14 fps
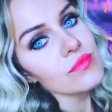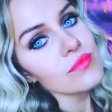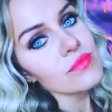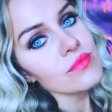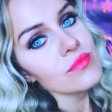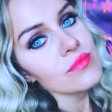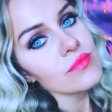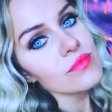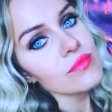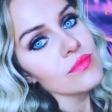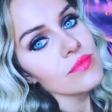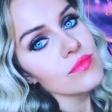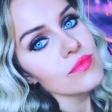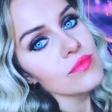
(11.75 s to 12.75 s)

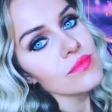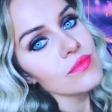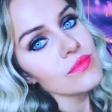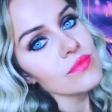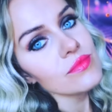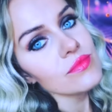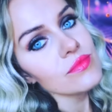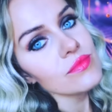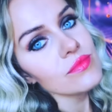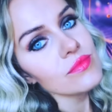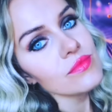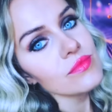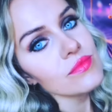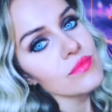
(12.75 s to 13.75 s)

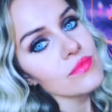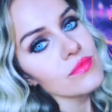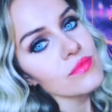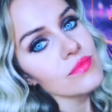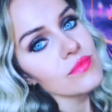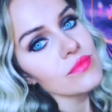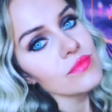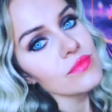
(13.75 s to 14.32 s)
No one is speaking in this clip.